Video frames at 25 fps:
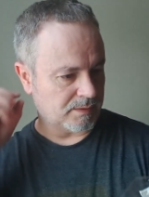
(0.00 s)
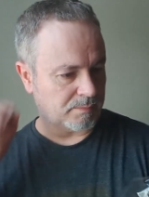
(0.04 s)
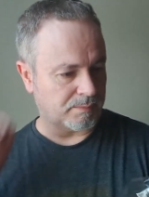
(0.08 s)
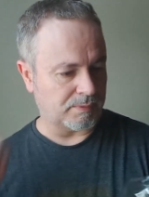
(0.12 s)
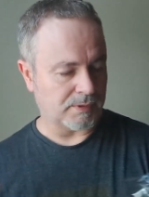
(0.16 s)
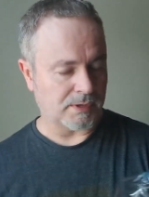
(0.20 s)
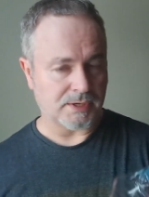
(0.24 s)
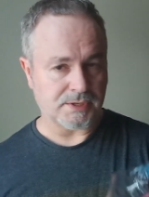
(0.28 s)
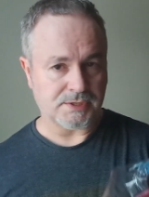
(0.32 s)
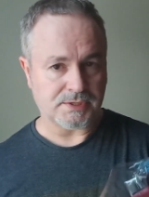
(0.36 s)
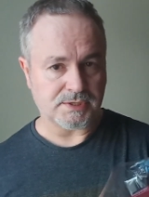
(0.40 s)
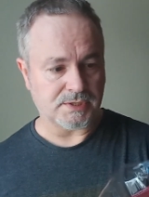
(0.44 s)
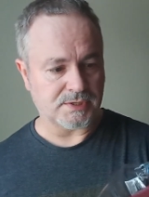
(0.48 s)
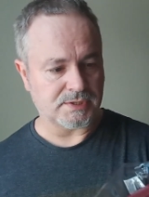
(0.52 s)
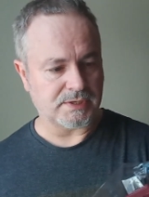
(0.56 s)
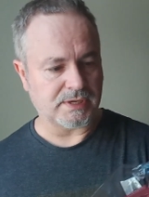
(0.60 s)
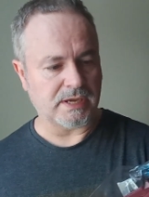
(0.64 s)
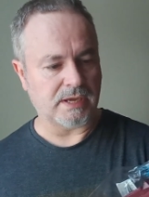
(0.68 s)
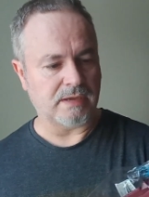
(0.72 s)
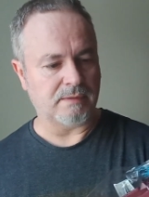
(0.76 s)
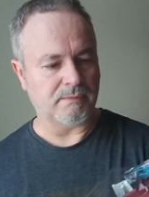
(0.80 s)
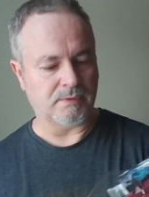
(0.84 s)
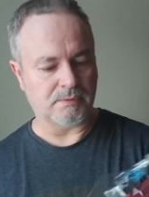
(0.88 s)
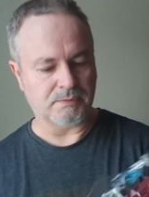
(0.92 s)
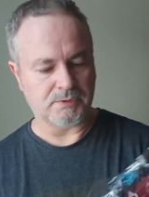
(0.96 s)
price this
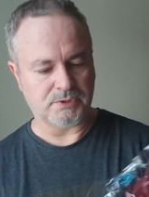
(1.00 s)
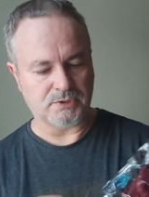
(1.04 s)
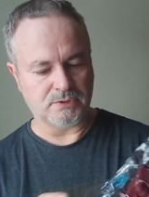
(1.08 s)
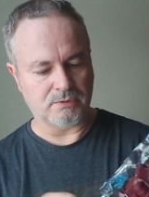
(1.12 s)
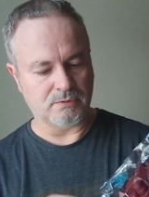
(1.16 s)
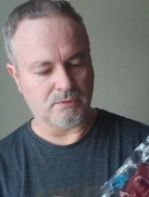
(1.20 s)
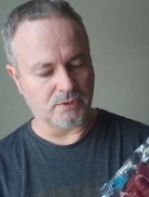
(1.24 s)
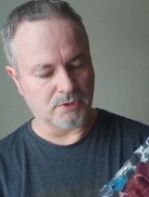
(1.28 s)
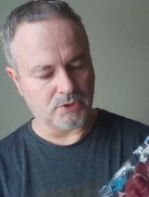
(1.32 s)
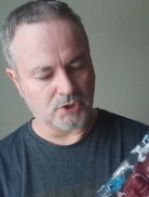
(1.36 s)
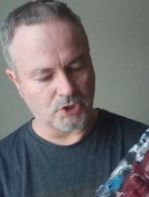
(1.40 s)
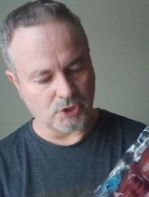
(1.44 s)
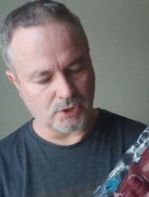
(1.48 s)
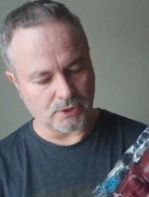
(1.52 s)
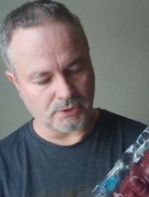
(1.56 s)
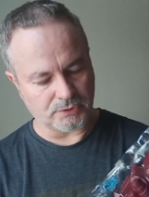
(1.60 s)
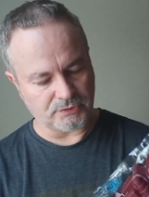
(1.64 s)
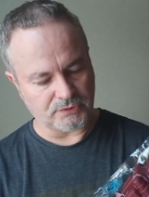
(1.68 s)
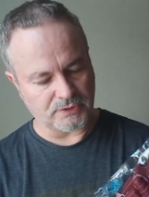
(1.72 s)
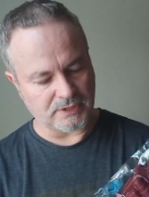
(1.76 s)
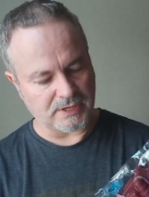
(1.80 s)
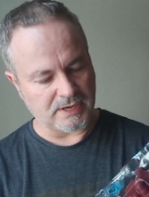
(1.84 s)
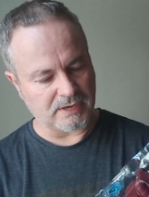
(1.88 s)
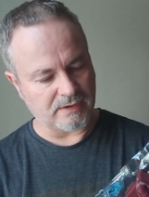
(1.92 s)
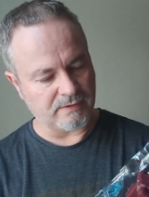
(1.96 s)
came, it was too good not
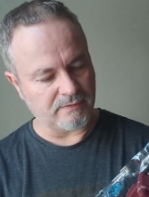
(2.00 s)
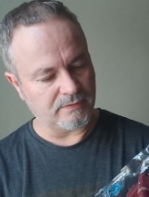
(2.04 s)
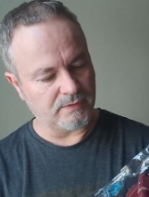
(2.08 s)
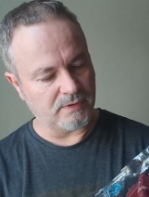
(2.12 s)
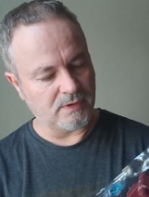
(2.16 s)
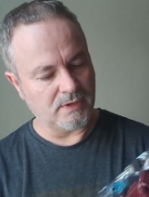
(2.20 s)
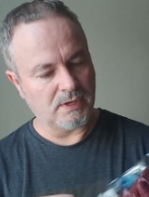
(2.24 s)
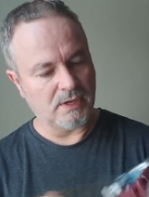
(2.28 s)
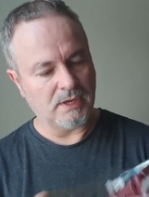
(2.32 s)
to have.